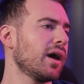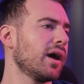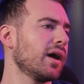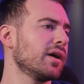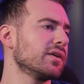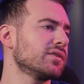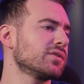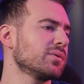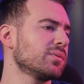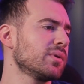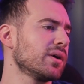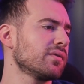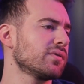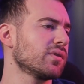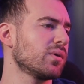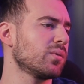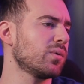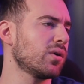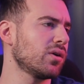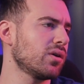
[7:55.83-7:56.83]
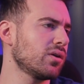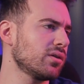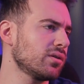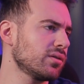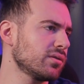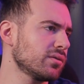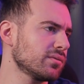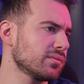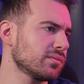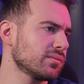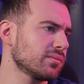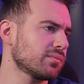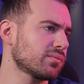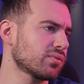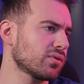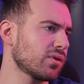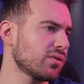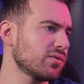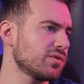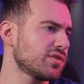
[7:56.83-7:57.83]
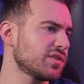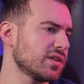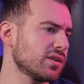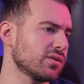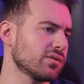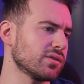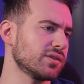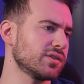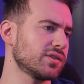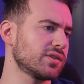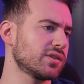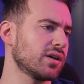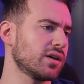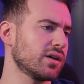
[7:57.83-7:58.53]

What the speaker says: And so we have the Wall Pro Series